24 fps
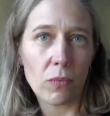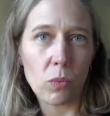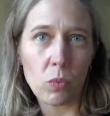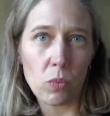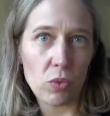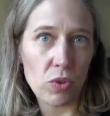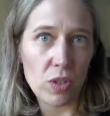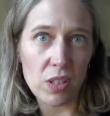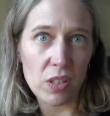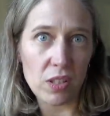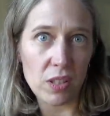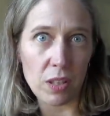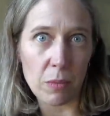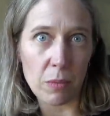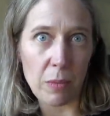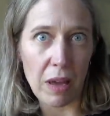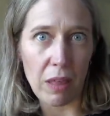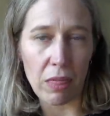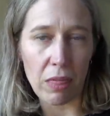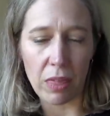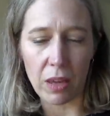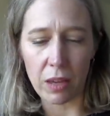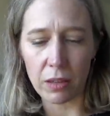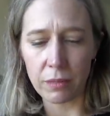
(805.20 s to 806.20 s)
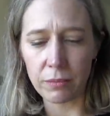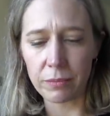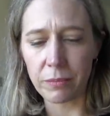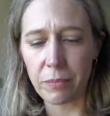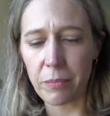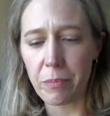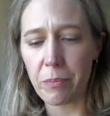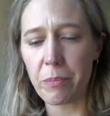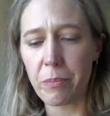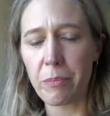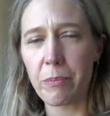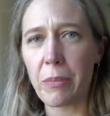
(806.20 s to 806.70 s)
Which isn't a bad thing,
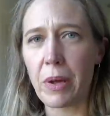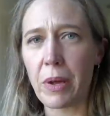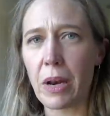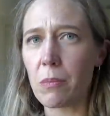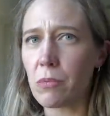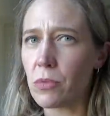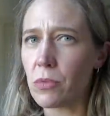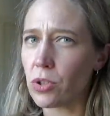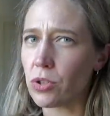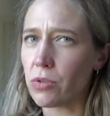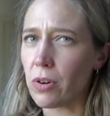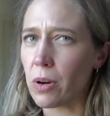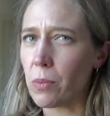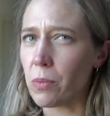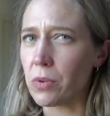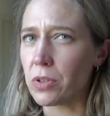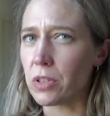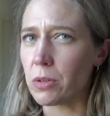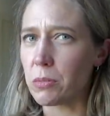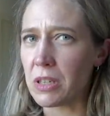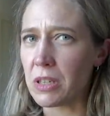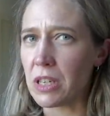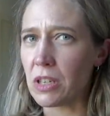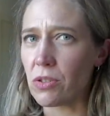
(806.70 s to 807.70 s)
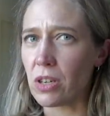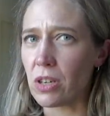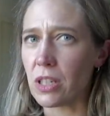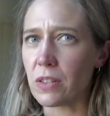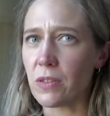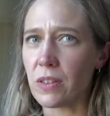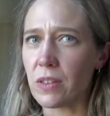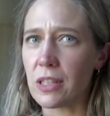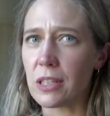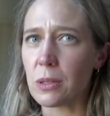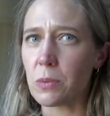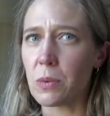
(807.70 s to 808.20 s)
but I'm not sure I want a midi dress
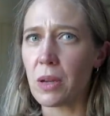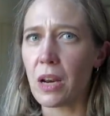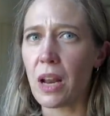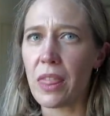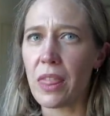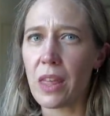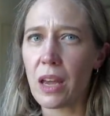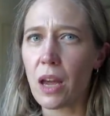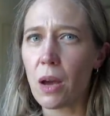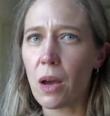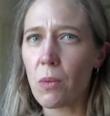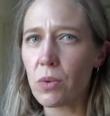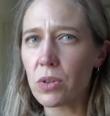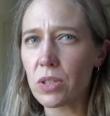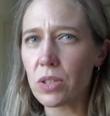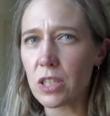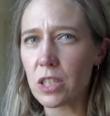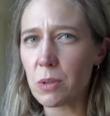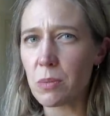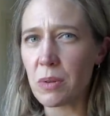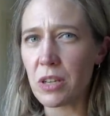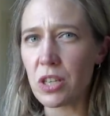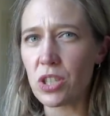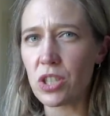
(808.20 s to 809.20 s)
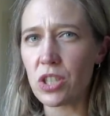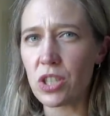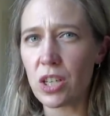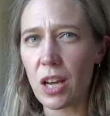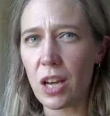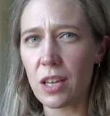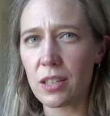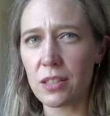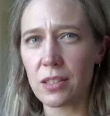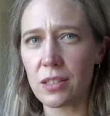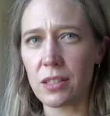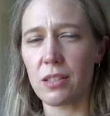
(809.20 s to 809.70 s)
for this one. I think I want it to be
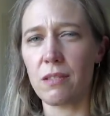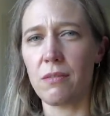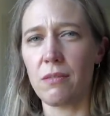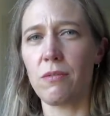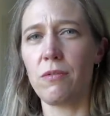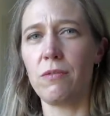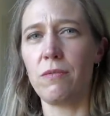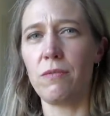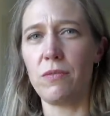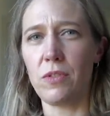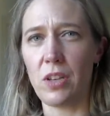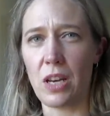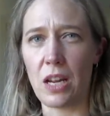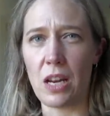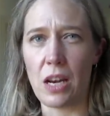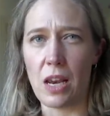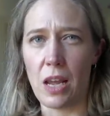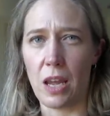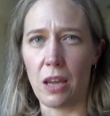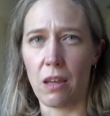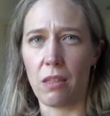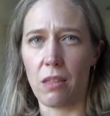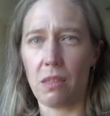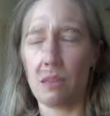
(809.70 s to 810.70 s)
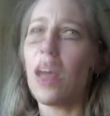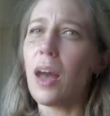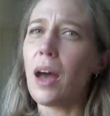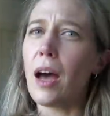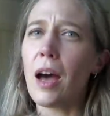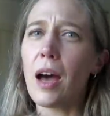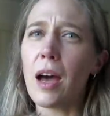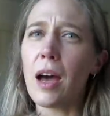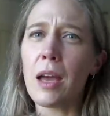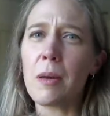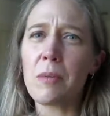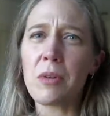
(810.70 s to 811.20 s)
just knee length.
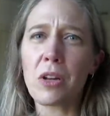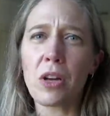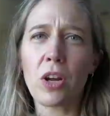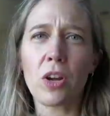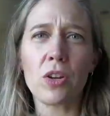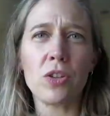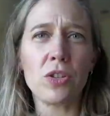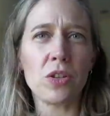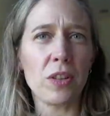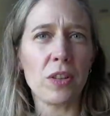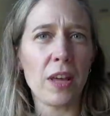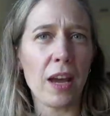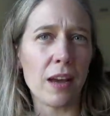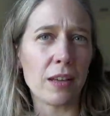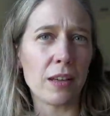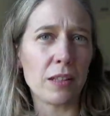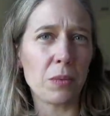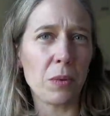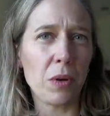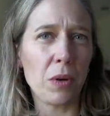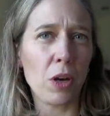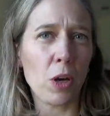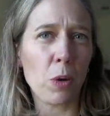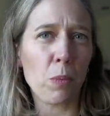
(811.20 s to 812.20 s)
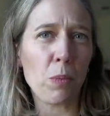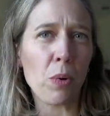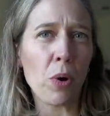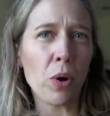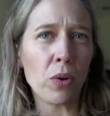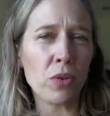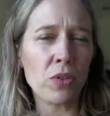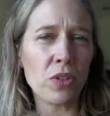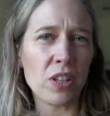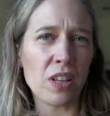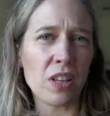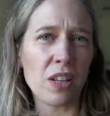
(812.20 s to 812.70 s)
I'm gonna go and do the housework,
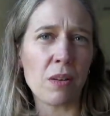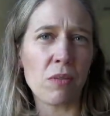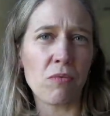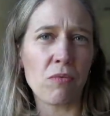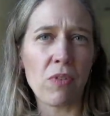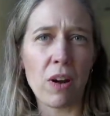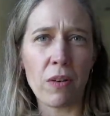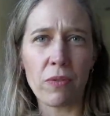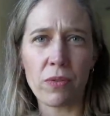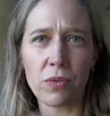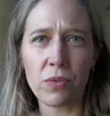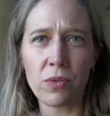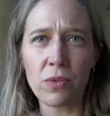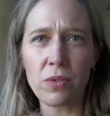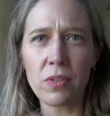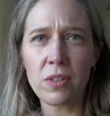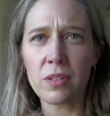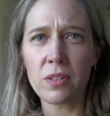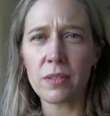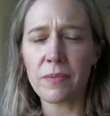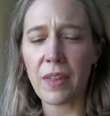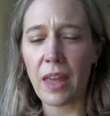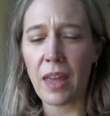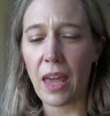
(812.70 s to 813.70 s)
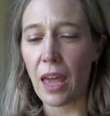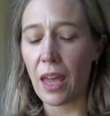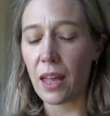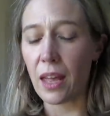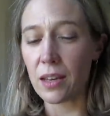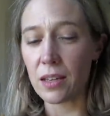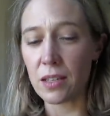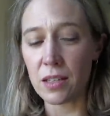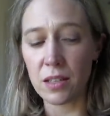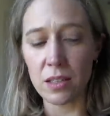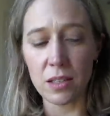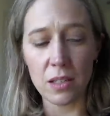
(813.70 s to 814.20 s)
ponder ruffles,
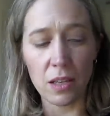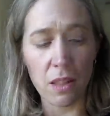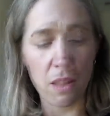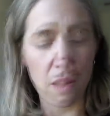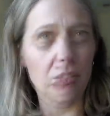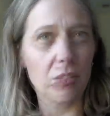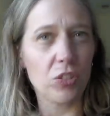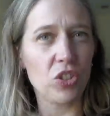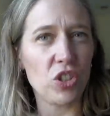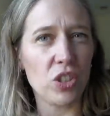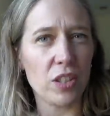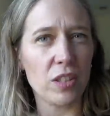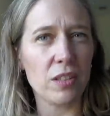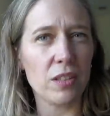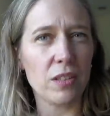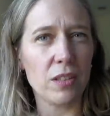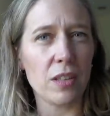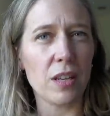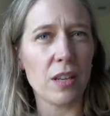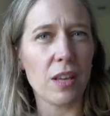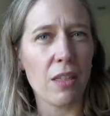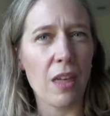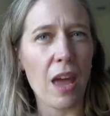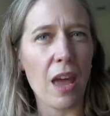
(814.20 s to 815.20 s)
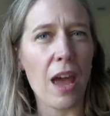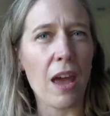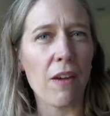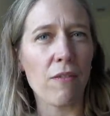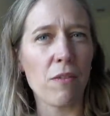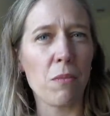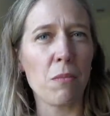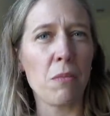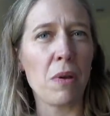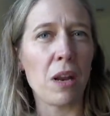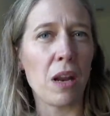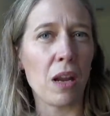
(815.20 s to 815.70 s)
and just have
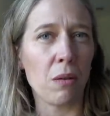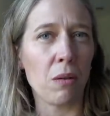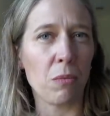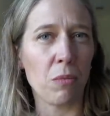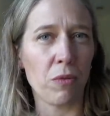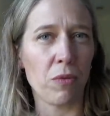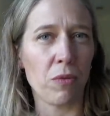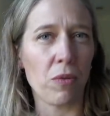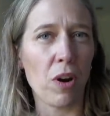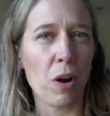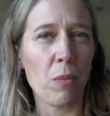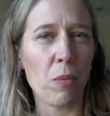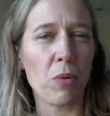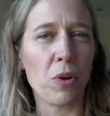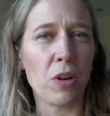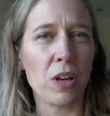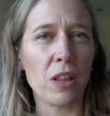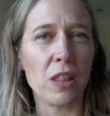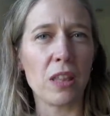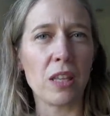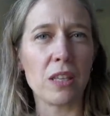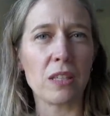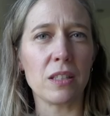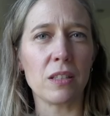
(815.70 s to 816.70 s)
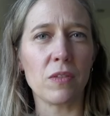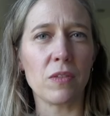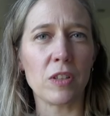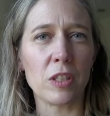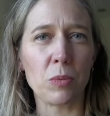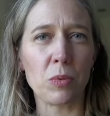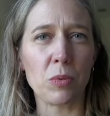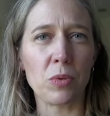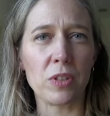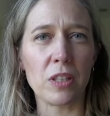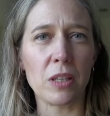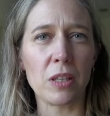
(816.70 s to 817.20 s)
a minute before I put in this
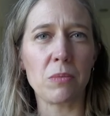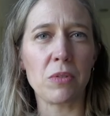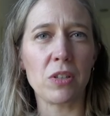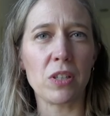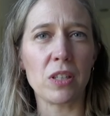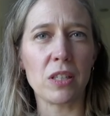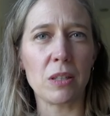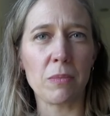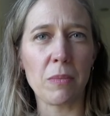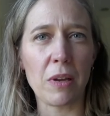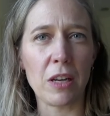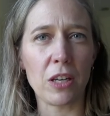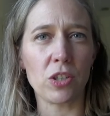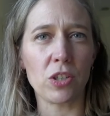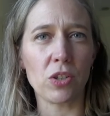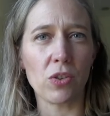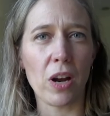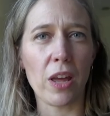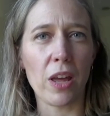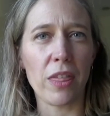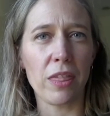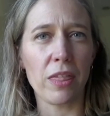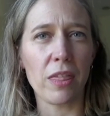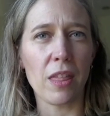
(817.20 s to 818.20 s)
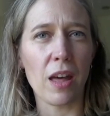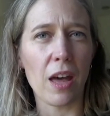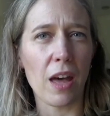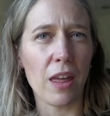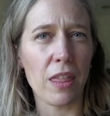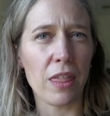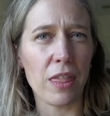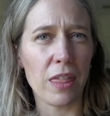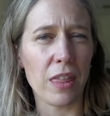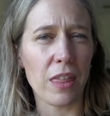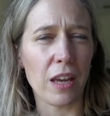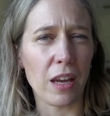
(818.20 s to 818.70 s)
invisible zip to just make sure I
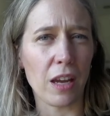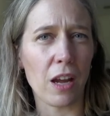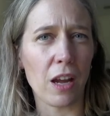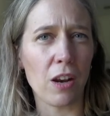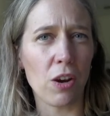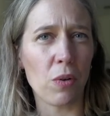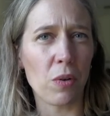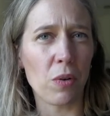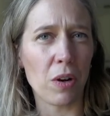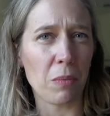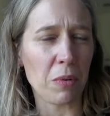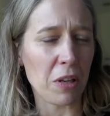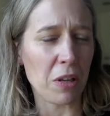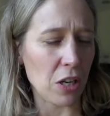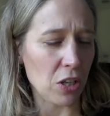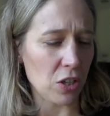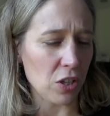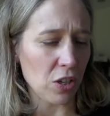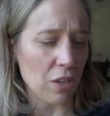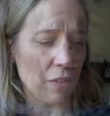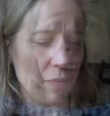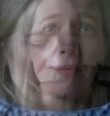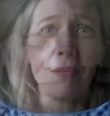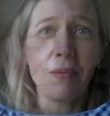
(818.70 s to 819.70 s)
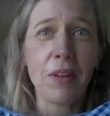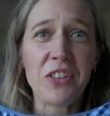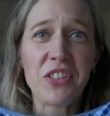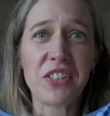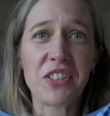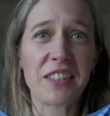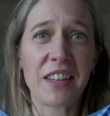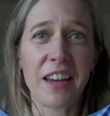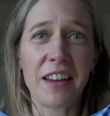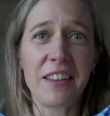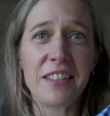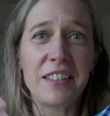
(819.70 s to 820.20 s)
think I know what I'm gonna do. I
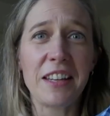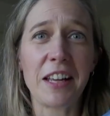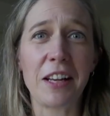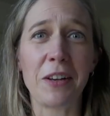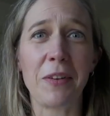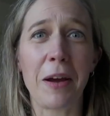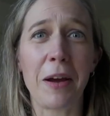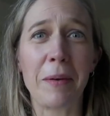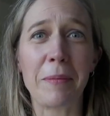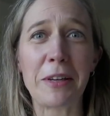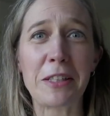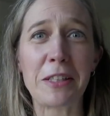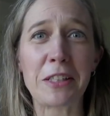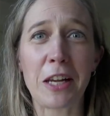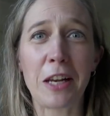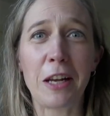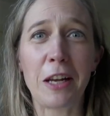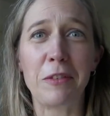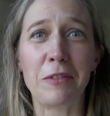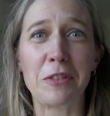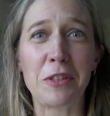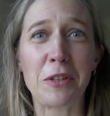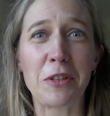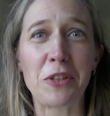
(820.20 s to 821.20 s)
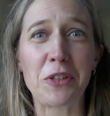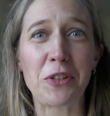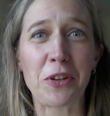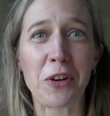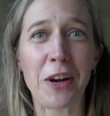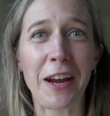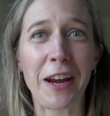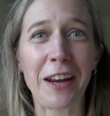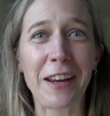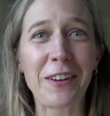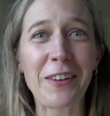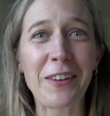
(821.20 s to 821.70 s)
just can't tell you how much I loved
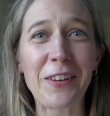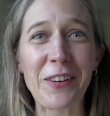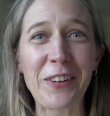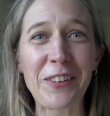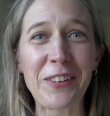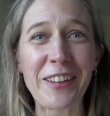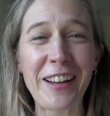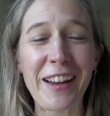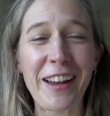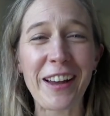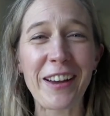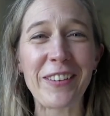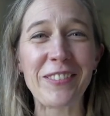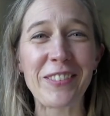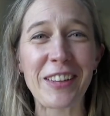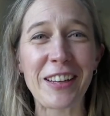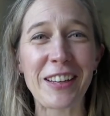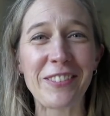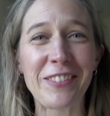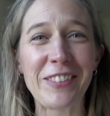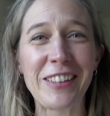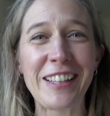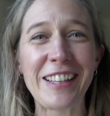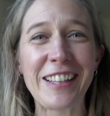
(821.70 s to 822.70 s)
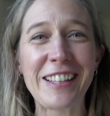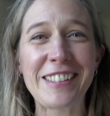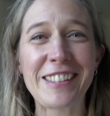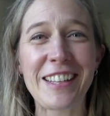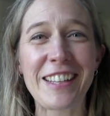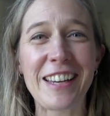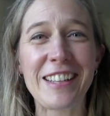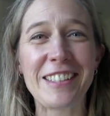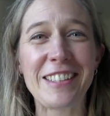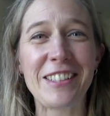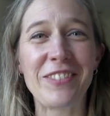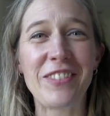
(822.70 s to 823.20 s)
trying it on. I'm getting really
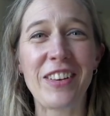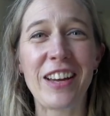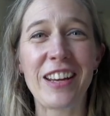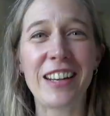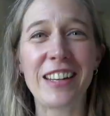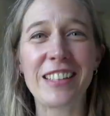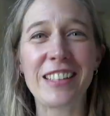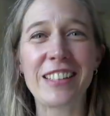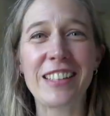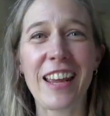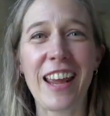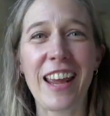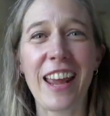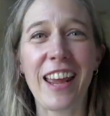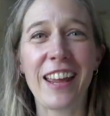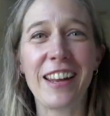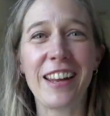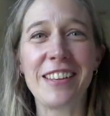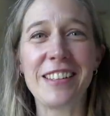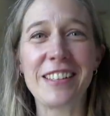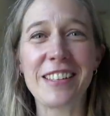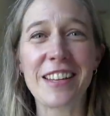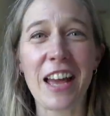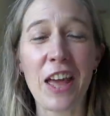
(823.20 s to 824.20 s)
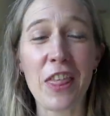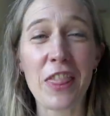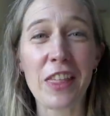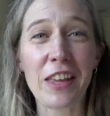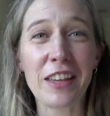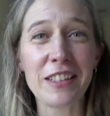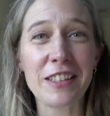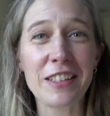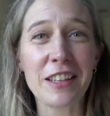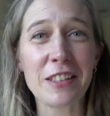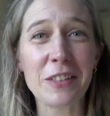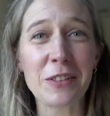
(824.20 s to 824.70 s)
excited about it, and I
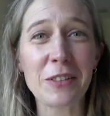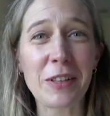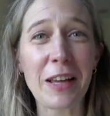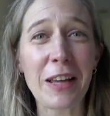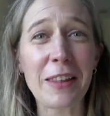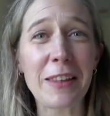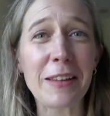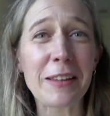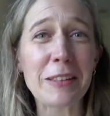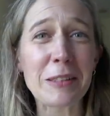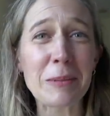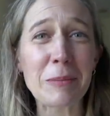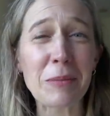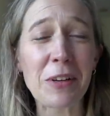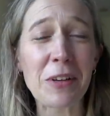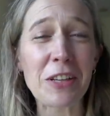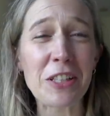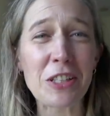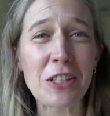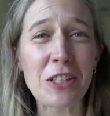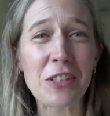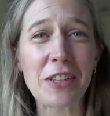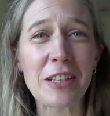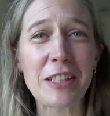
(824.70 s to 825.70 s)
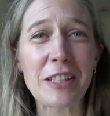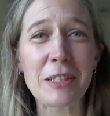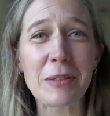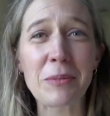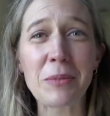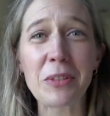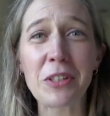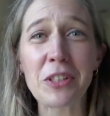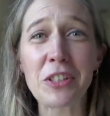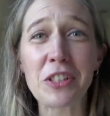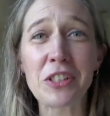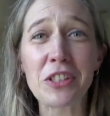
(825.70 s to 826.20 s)
think it does look like the Inspiration Dress,
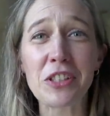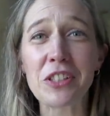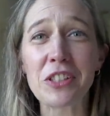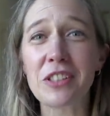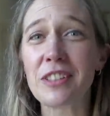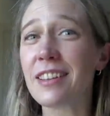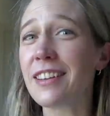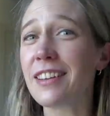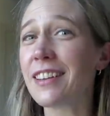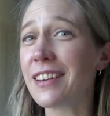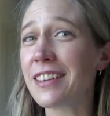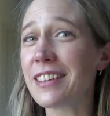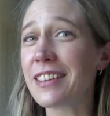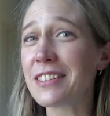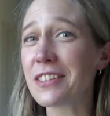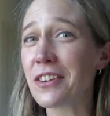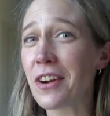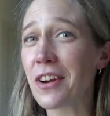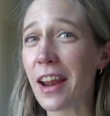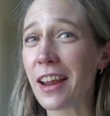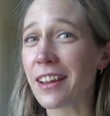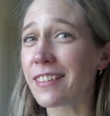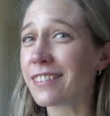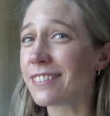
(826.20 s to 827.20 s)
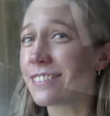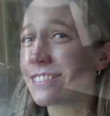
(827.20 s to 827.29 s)
which is great.